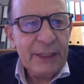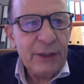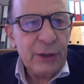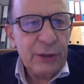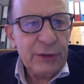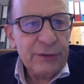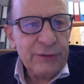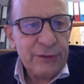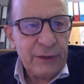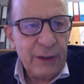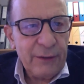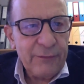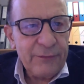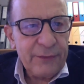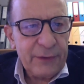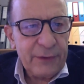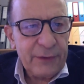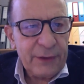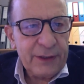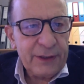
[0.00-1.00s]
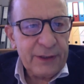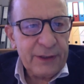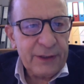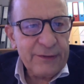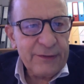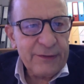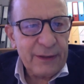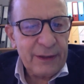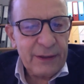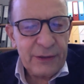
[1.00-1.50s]
Because of
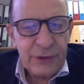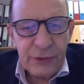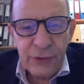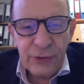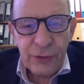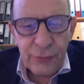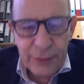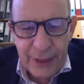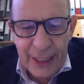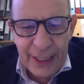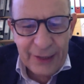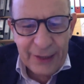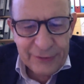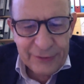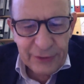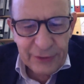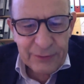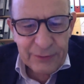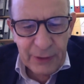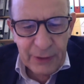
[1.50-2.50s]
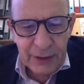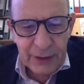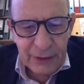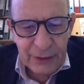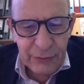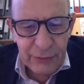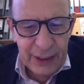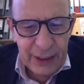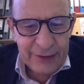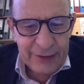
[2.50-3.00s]
this new
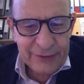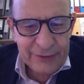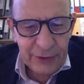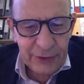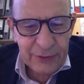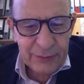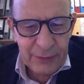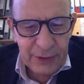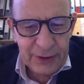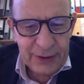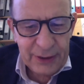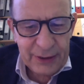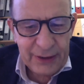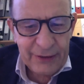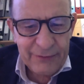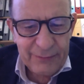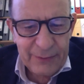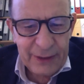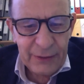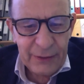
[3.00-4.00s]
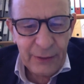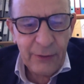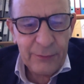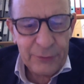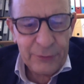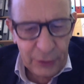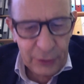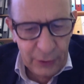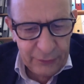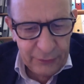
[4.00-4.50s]
reassortment that have been
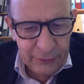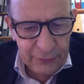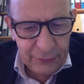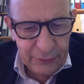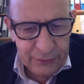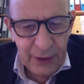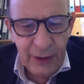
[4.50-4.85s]
observed,